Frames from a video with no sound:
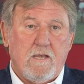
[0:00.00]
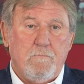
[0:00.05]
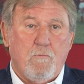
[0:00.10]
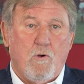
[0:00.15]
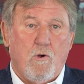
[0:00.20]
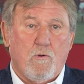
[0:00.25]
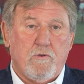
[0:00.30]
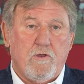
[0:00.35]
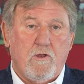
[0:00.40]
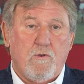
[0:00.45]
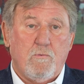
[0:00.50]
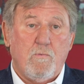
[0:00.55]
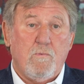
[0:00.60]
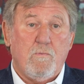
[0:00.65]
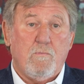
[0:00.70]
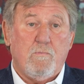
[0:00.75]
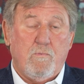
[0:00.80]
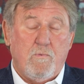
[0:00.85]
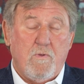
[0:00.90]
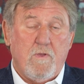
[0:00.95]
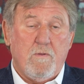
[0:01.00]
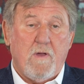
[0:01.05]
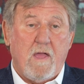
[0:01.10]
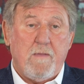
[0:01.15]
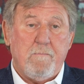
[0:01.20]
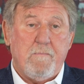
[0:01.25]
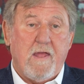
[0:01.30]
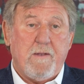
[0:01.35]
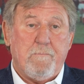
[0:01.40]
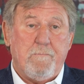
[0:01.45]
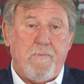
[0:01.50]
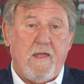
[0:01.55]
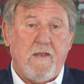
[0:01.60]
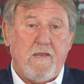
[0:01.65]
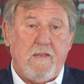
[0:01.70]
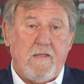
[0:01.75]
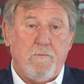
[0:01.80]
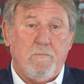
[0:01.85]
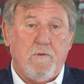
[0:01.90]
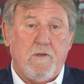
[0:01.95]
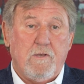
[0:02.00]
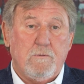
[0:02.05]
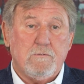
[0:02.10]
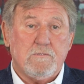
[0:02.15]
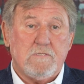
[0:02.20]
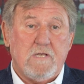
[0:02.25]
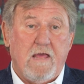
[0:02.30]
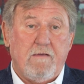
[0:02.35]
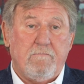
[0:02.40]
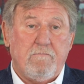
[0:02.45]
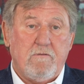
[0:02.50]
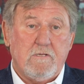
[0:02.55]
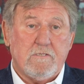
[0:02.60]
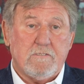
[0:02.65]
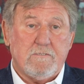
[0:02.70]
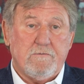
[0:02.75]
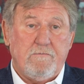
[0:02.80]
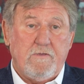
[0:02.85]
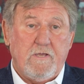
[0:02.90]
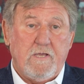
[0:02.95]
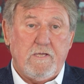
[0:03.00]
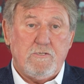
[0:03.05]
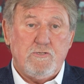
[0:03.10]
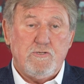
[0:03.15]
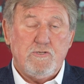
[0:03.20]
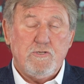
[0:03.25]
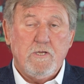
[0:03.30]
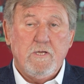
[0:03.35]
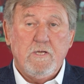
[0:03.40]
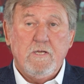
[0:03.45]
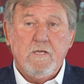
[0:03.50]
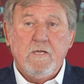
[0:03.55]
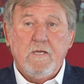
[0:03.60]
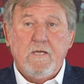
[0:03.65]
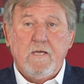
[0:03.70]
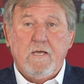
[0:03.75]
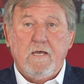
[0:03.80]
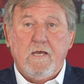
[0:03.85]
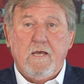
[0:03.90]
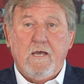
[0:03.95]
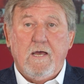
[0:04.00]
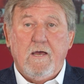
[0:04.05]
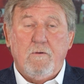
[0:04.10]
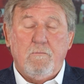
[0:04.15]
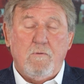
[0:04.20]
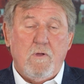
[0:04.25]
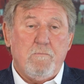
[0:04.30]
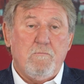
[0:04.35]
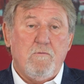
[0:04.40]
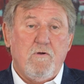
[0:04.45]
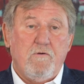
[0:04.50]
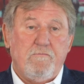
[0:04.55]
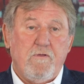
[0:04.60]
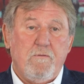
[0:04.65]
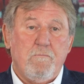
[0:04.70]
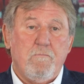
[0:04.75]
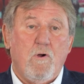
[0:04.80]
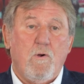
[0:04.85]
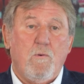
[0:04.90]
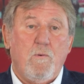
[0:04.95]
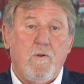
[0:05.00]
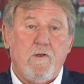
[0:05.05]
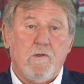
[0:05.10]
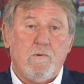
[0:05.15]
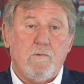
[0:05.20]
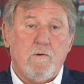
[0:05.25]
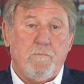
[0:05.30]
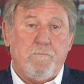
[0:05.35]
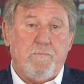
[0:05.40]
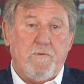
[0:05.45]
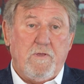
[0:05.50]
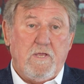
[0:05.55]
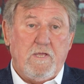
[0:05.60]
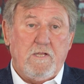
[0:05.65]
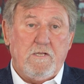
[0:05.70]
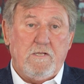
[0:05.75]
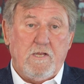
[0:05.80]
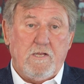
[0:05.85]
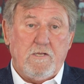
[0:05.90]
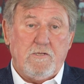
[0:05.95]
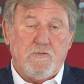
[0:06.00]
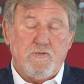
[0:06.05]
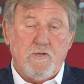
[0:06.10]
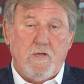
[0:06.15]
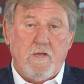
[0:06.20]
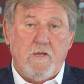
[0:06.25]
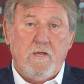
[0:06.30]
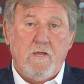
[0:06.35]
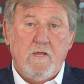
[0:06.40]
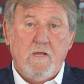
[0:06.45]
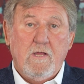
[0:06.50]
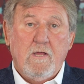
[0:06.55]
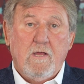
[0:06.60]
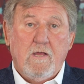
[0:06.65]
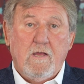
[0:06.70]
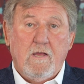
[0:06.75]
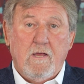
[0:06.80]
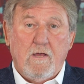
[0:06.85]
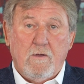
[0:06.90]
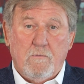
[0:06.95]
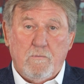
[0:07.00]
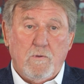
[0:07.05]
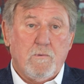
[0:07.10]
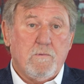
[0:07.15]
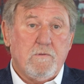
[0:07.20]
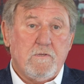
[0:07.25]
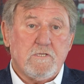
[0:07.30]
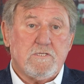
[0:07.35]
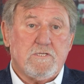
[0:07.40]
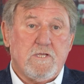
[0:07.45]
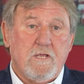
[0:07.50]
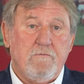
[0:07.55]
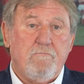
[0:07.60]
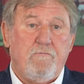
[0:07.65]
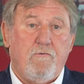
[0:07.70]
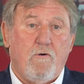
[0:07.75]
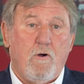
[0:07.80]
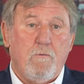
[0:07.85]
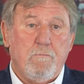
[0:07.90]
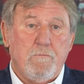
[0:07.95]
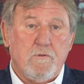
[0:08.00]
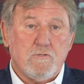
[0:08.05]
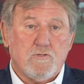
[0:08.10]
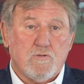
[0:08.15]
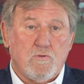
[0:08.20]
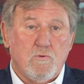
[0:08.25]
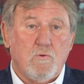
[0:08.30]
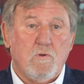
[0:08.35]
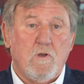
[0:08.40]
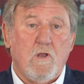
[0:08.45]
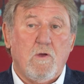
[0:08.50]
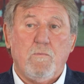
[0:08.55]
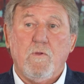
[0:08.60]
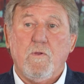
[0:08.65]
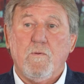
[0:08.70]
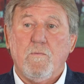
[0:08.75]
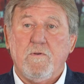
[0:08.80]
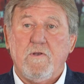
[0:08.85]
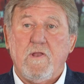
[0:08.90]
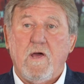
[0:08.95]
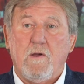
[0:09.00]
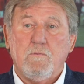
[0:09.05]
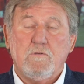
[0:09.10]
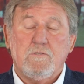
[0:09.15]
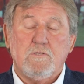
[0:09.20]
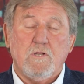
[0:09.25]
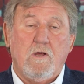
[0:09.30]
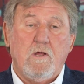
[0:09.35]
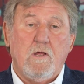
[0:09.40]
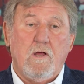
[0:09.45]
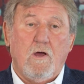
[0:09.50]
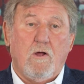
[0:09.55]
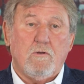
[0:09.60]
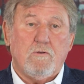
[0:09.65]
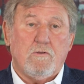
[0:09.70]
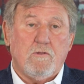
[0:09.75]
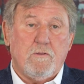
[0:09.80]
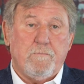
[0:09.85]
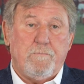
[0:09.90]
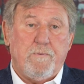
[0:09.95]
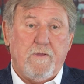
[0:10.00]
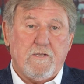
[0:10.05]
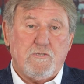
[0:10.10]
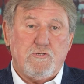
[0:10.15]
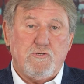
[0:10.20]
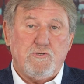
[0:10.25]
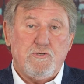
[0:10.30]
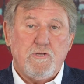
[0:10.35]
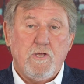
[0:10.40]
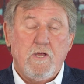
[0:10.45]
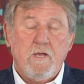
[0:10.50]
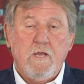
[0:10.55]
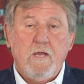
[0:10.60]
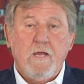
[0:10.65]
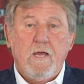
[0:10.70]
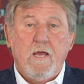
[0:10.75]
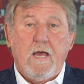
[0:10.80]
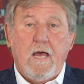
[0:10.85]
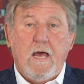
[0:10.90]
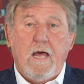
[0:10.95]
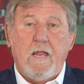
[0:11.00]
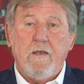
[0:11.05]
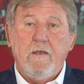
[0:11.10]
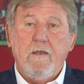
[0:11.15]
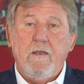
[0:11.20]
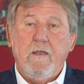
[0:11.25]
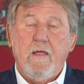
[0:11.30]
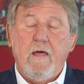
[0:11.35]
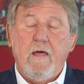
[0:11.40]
Modern. I met Benny when he was 11 years of age. When Mervyn Bowen, our PE teacher, we were in the same form in school, and we went out onto the pitch. And